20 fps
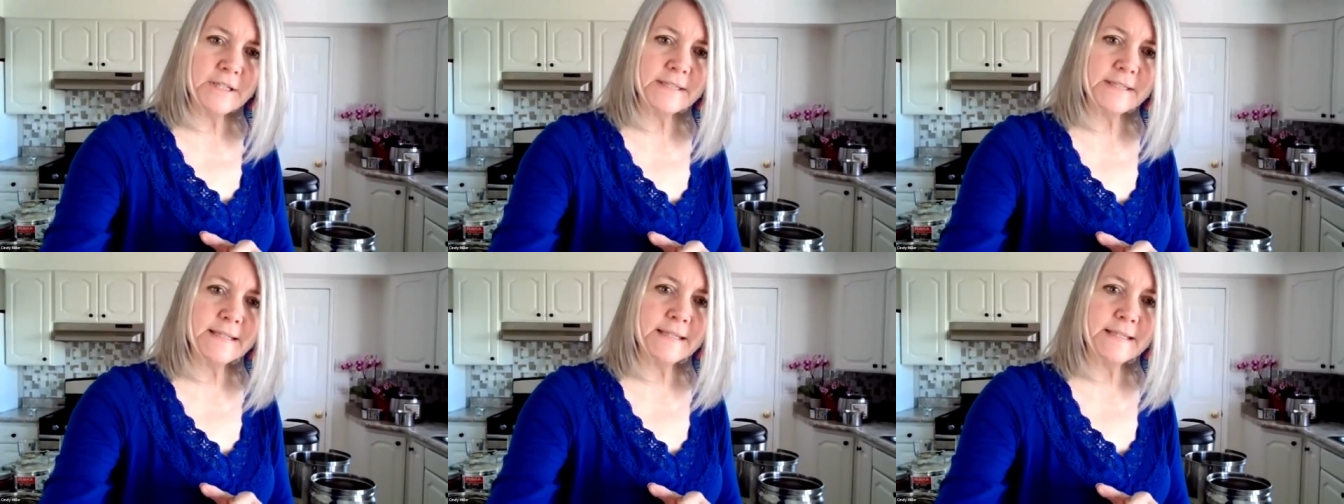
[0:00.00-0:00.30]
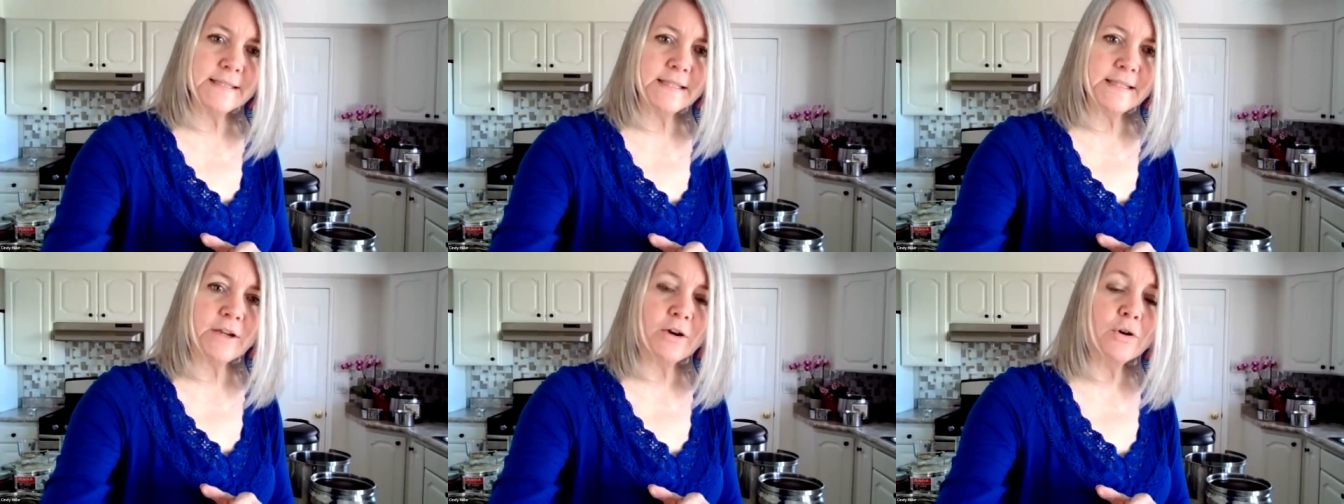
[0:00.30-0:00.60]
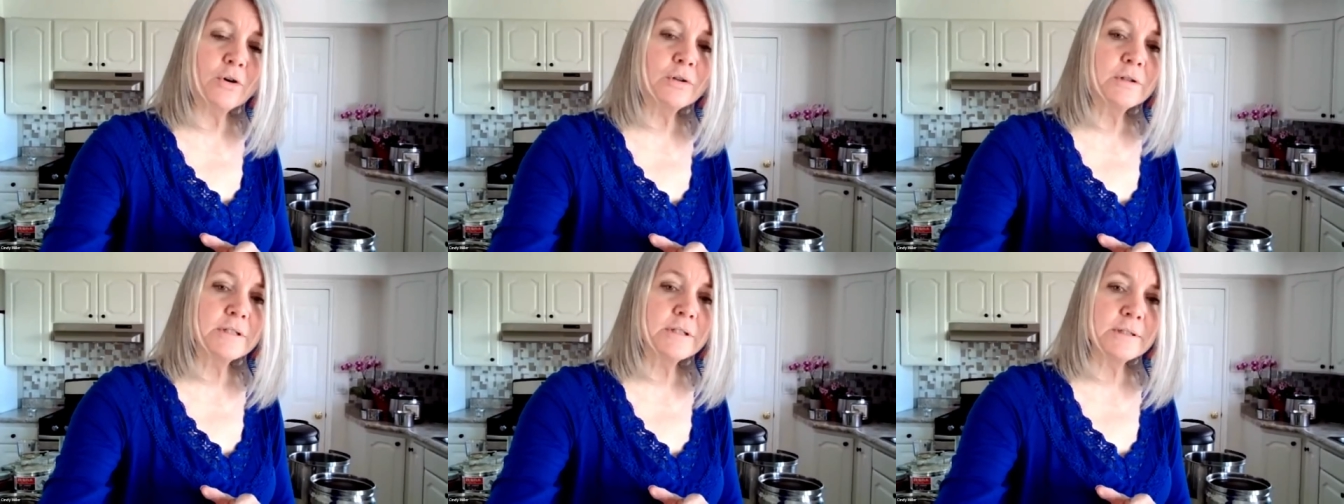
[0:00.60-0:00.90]
It says the
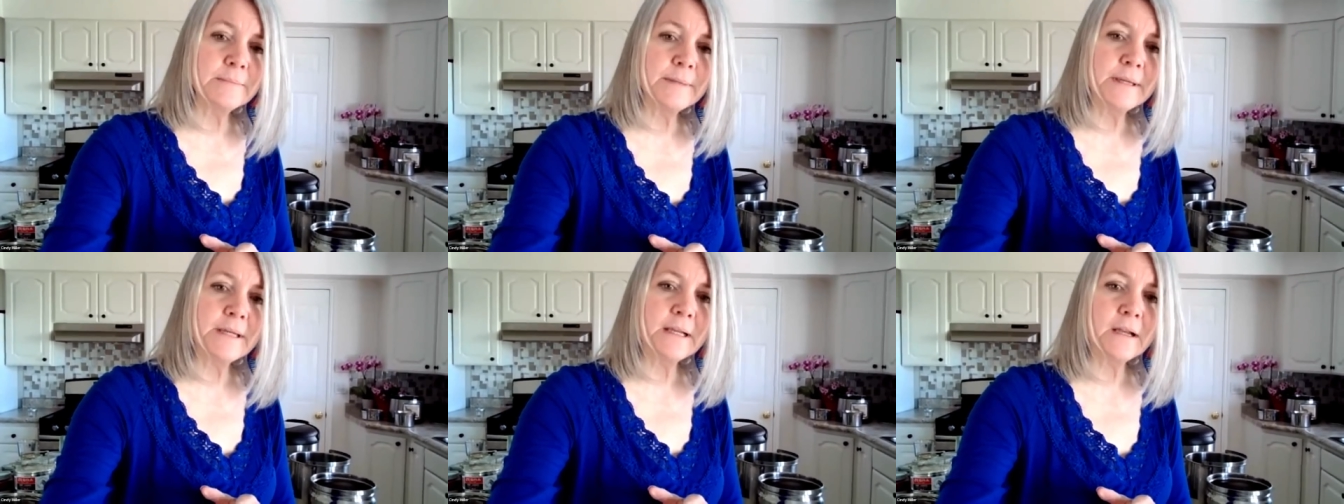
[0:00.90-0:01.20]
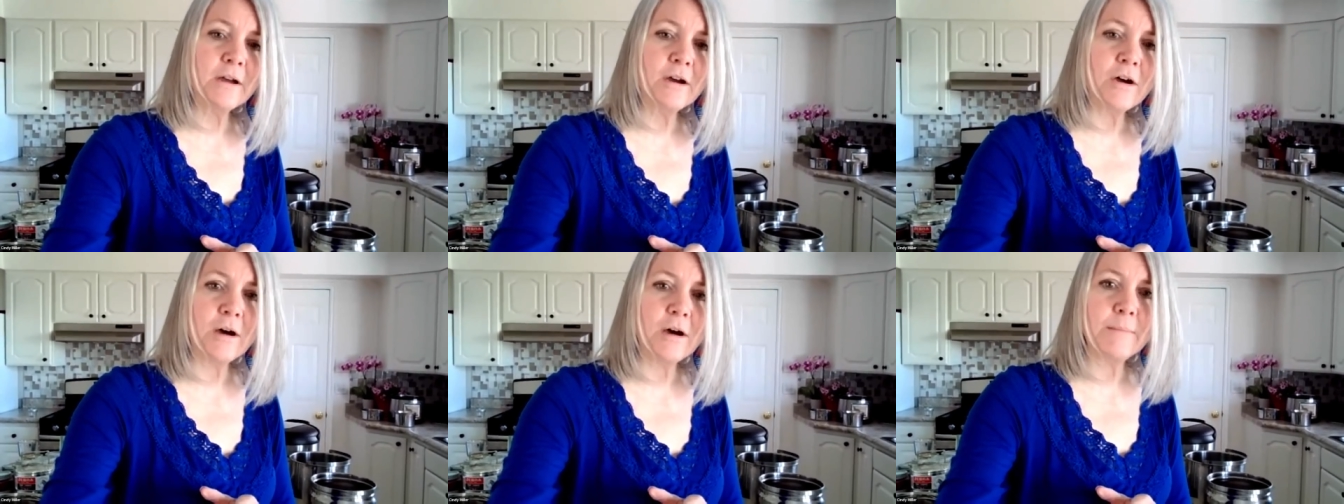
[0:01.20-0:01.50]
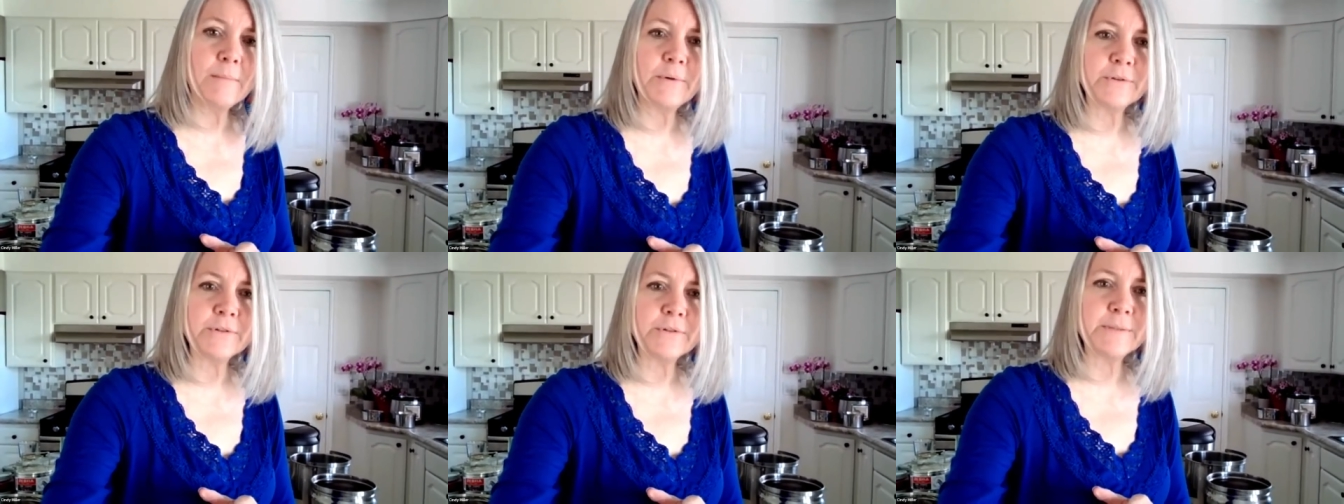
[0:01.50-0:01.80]
ultimate
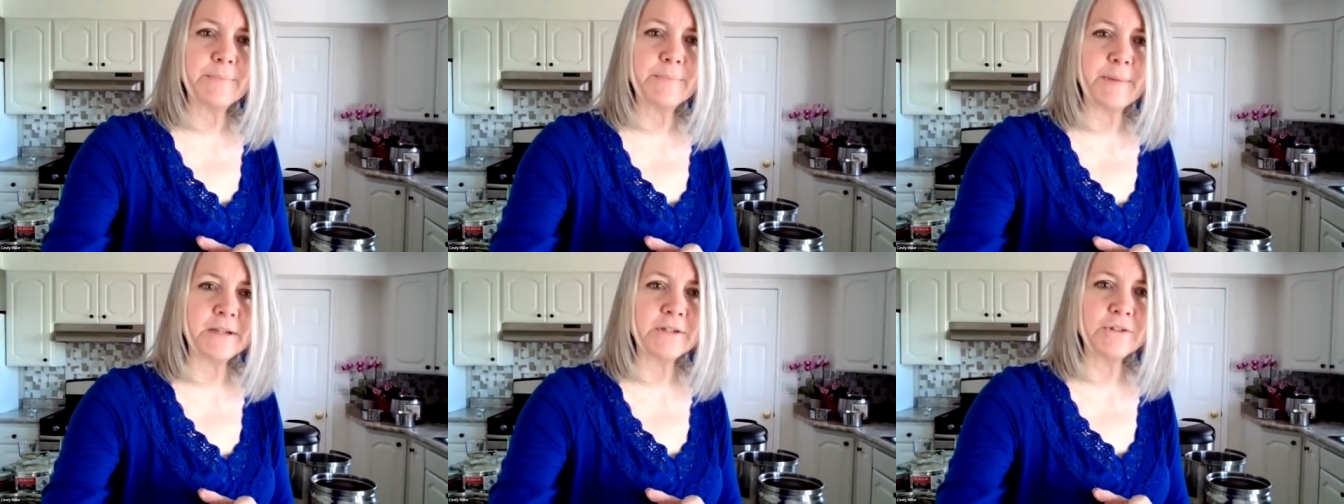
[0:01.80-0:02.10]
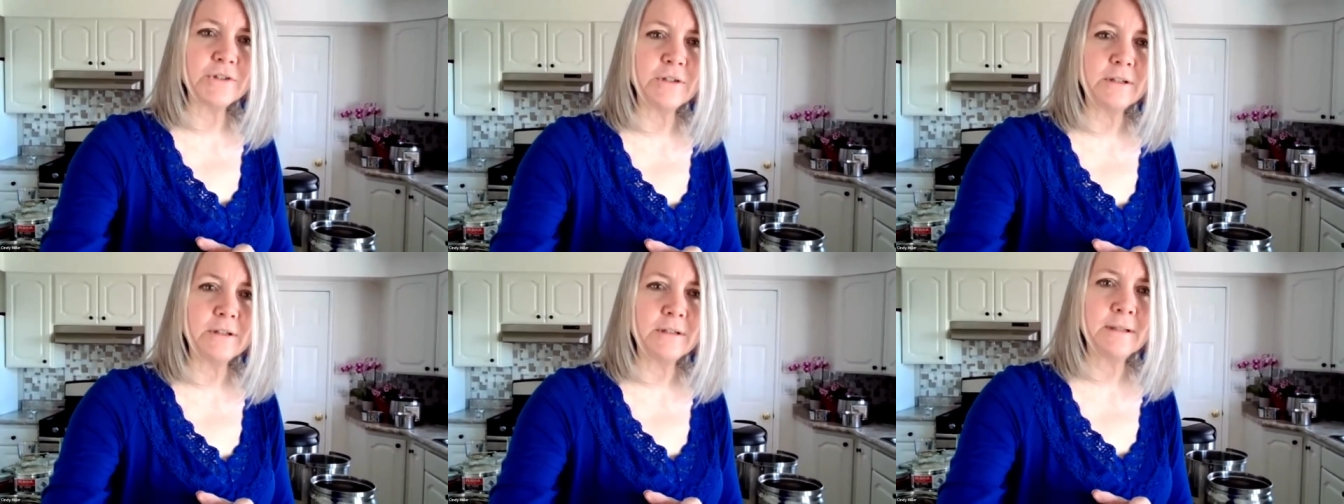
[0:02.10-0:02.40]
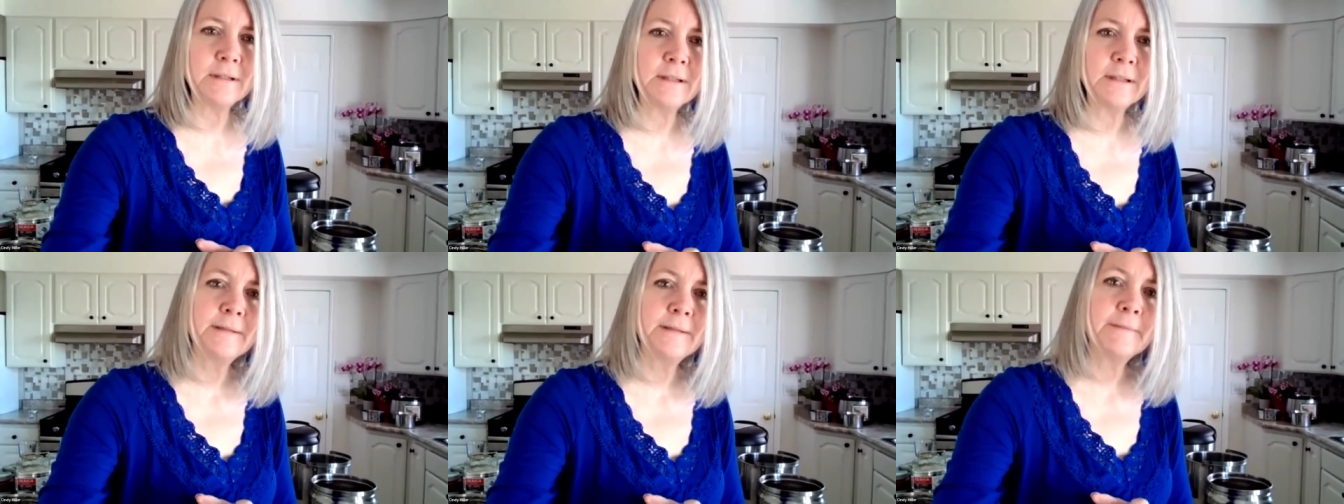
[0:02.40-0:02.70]
combo
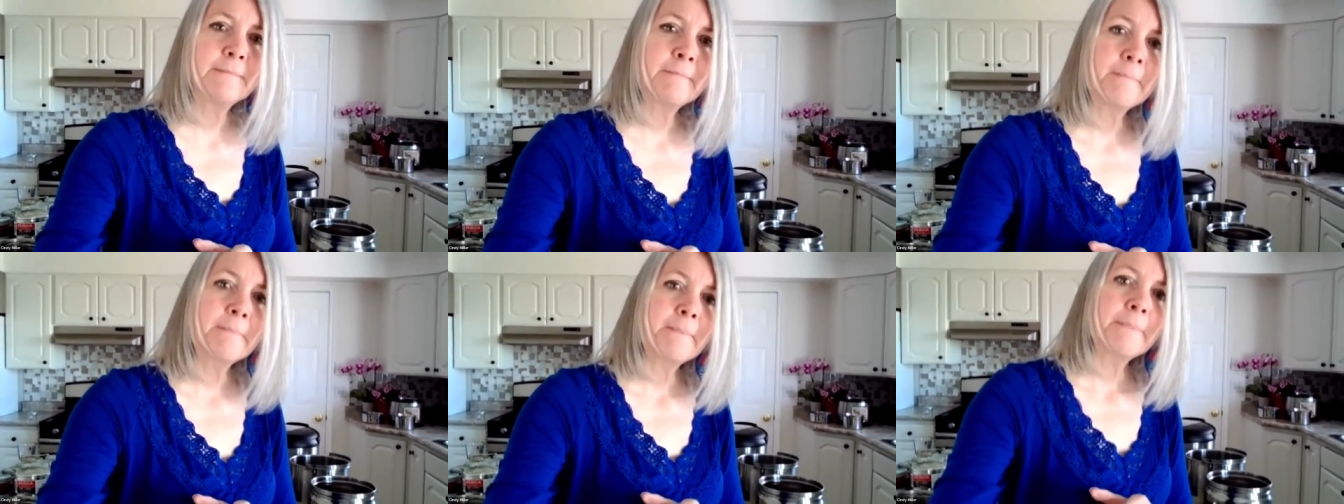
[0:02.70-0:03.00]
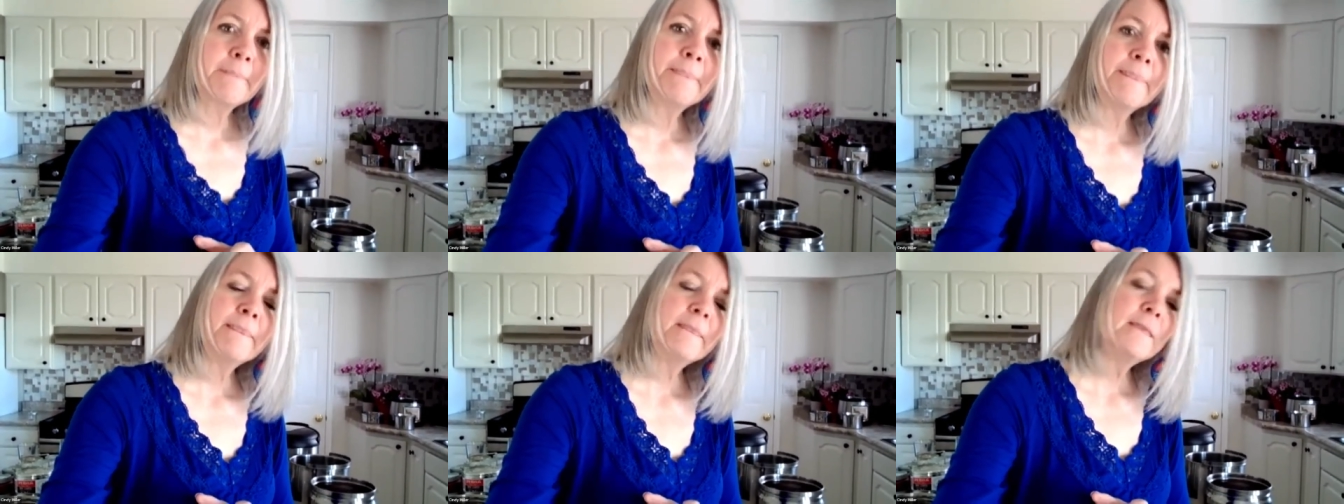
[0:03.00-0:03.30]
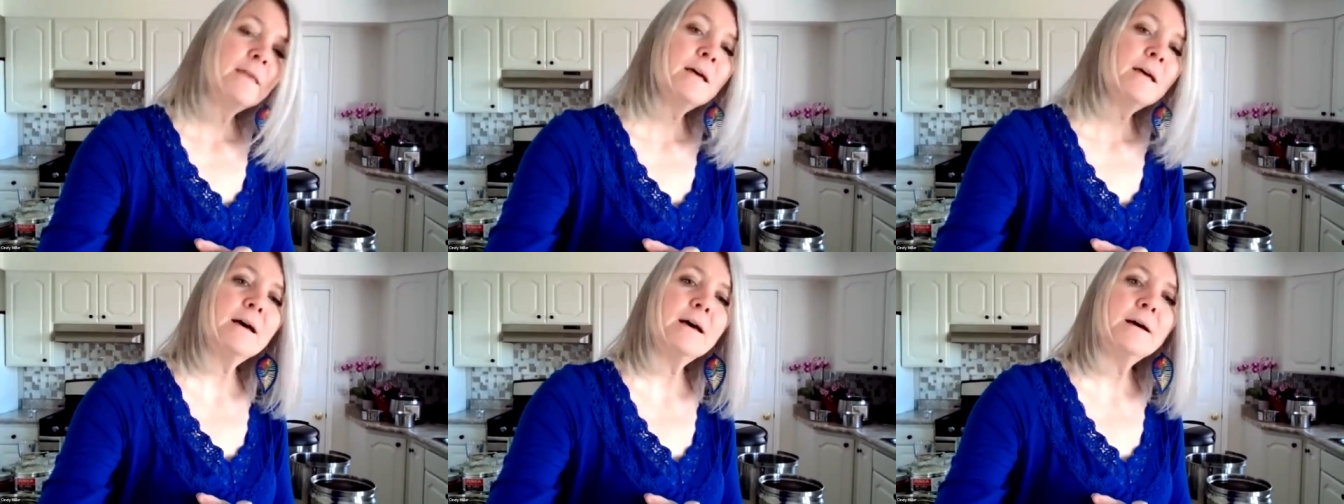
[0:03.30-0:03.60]
special.
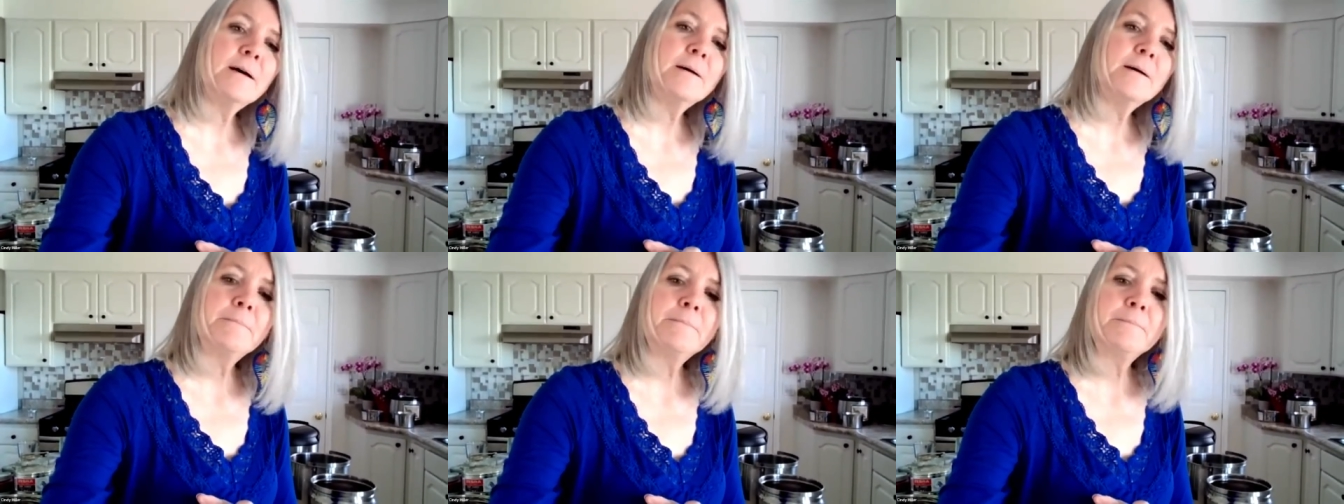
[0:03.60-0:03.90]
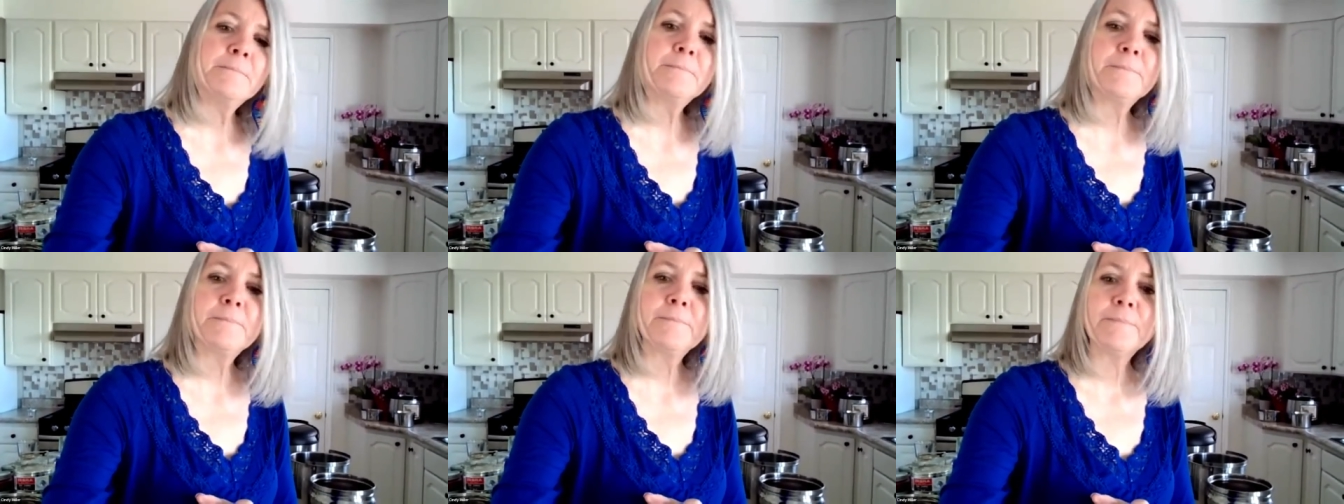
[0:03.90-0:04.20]
Um,